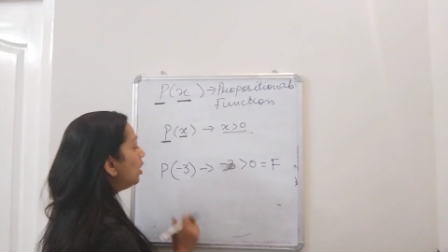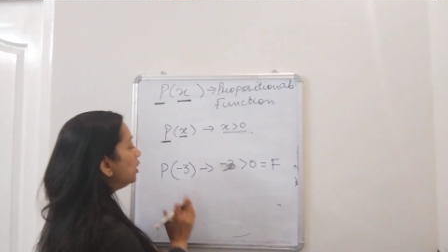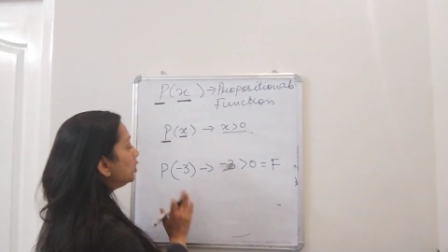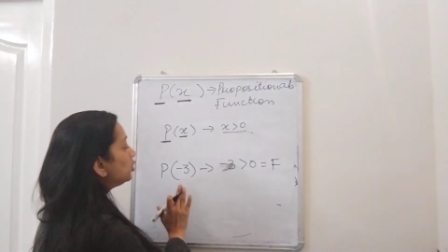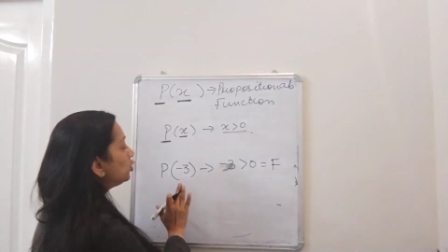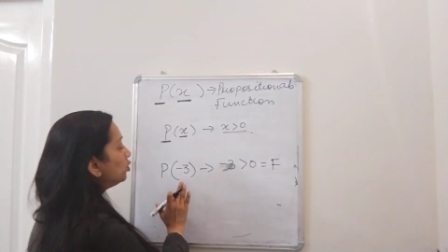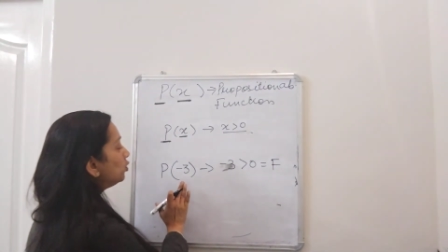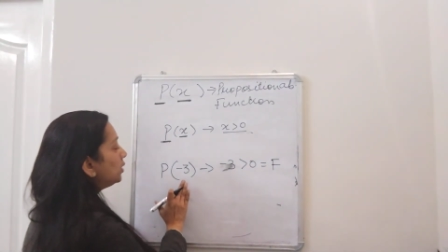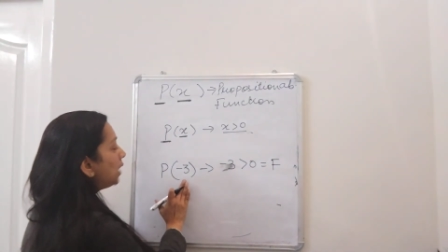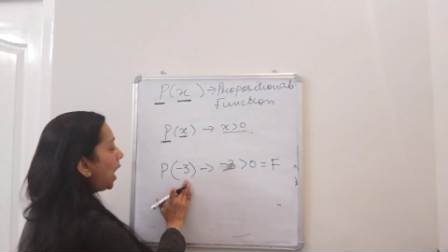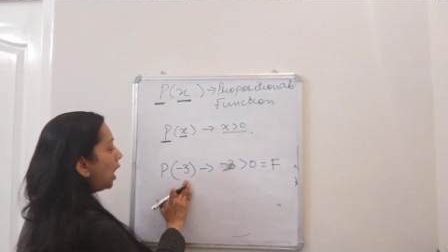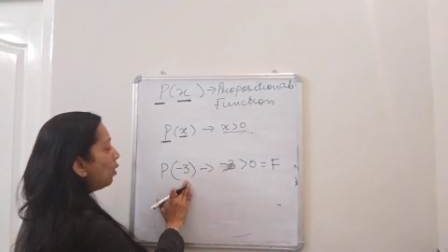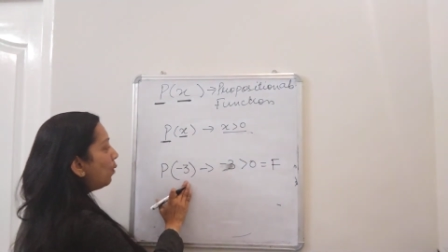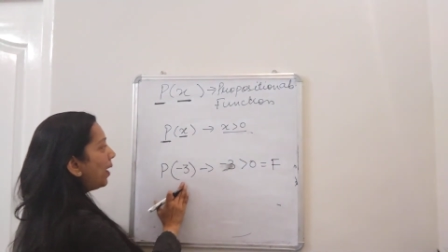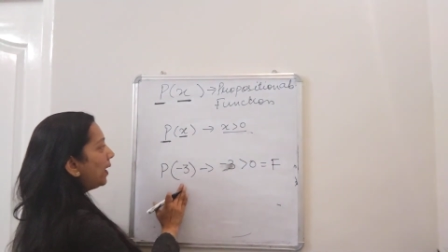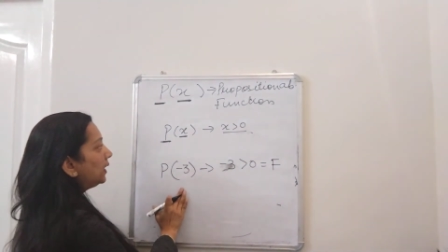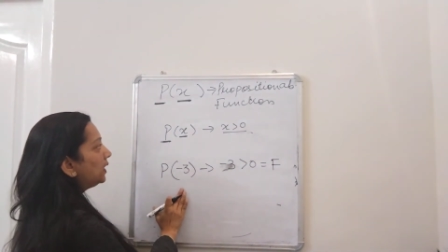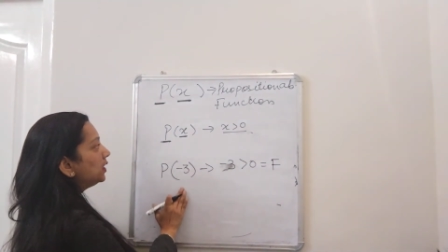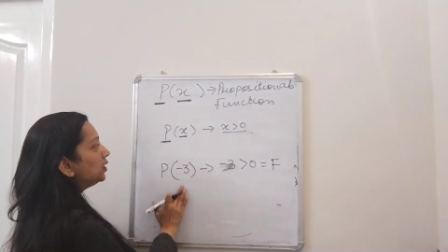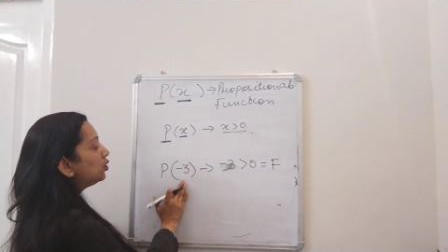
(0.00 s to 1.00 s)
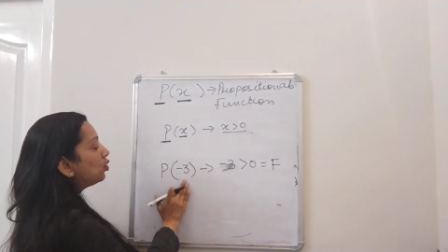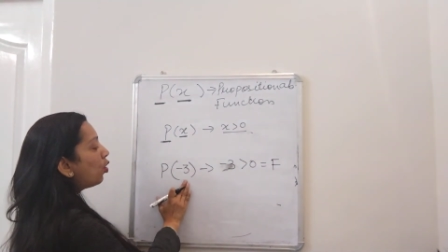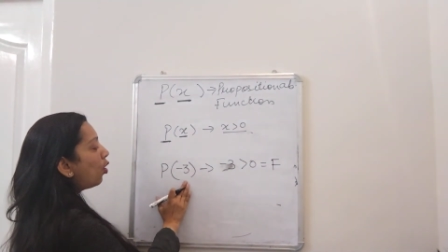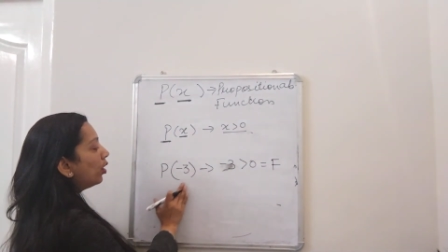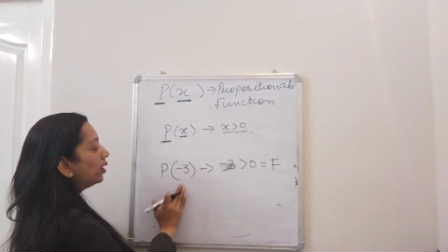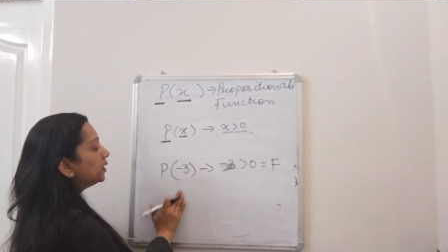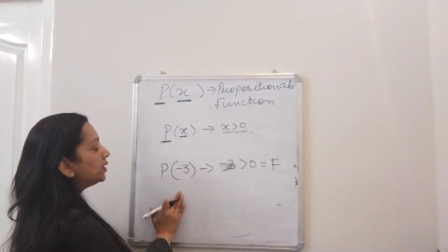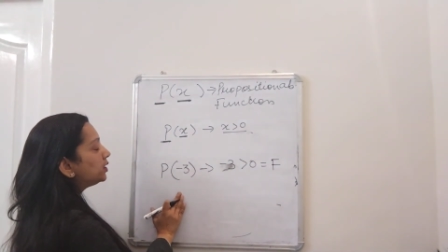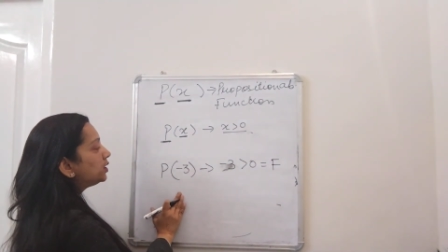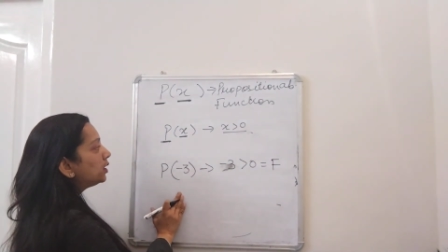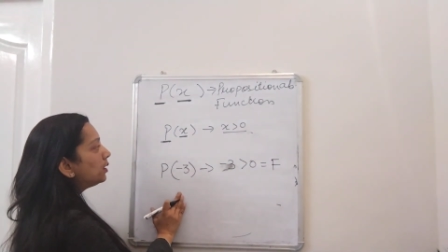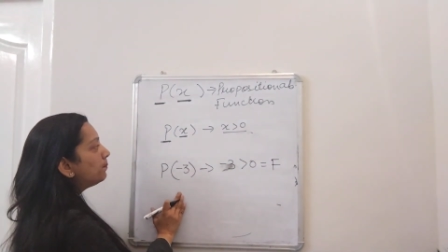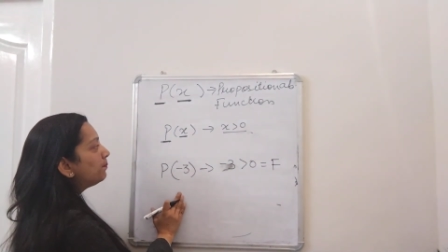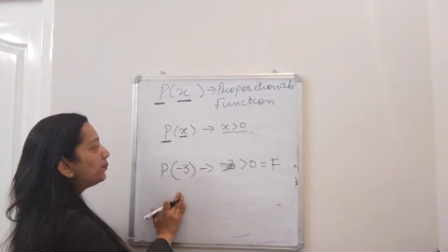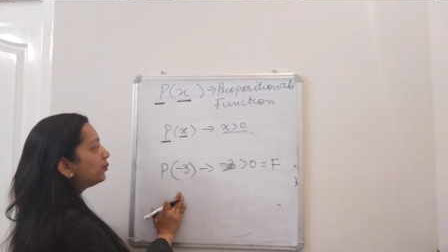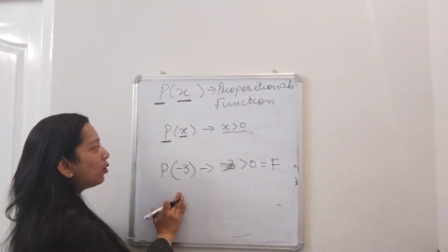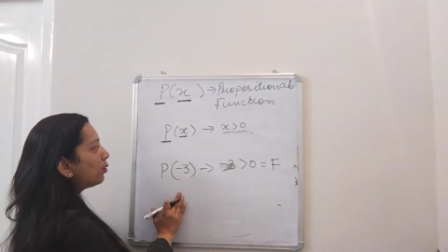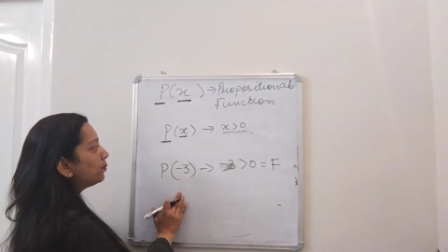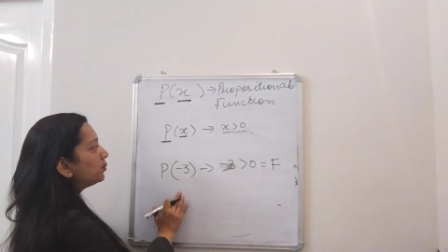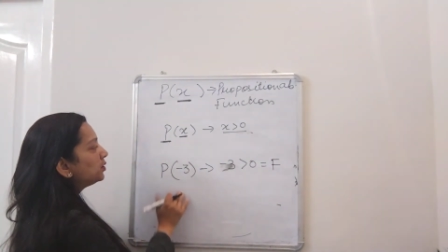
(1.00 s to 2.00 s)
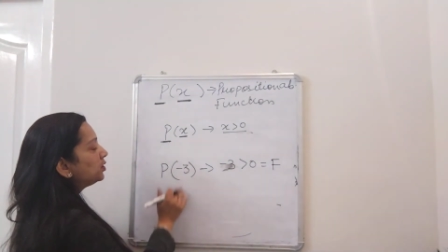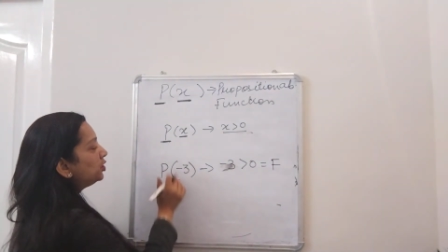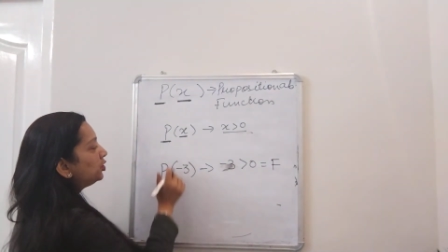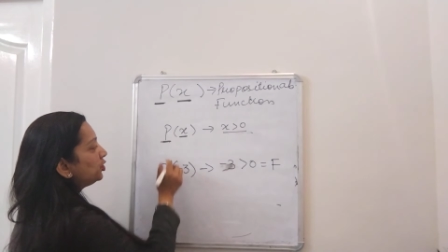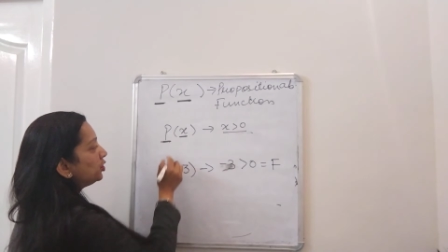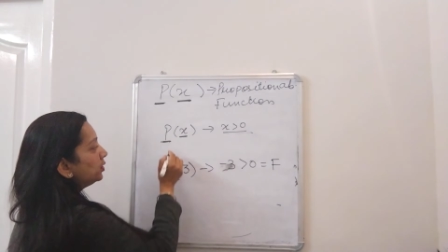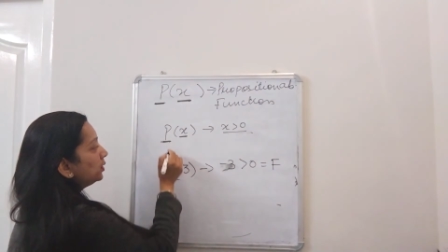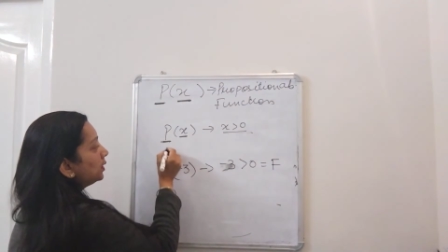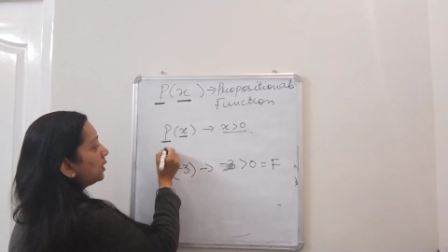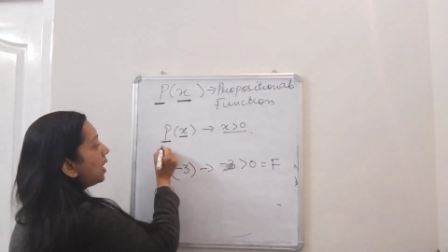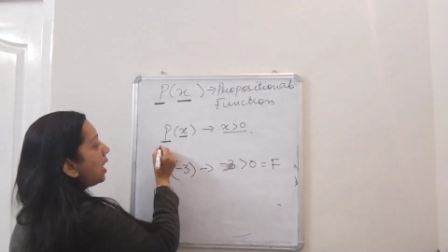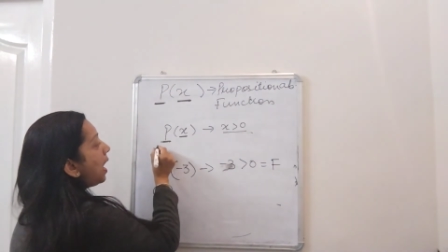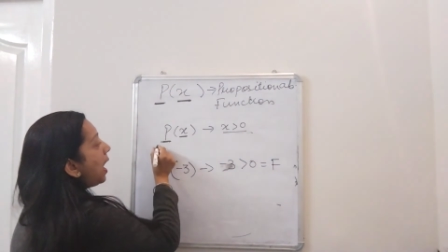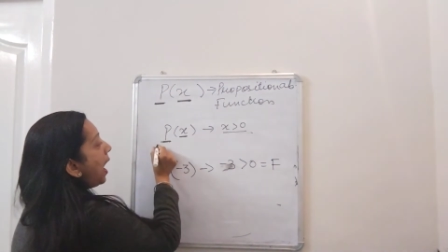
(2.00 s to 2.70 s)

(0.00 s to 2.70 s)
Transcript: so now I can call it a proposition.